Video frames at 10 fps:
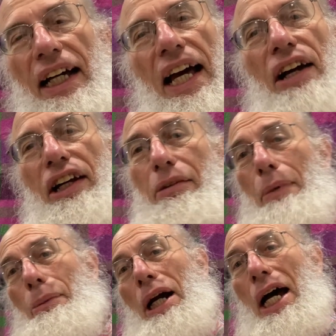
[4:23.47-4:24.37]
I don't even
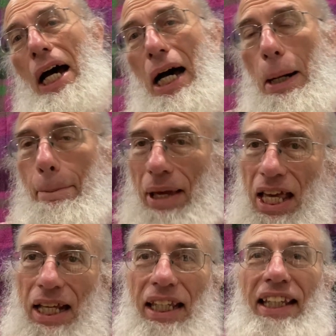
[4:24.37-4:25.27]
remember how
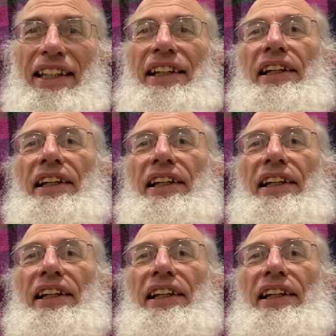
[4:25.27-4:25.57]
many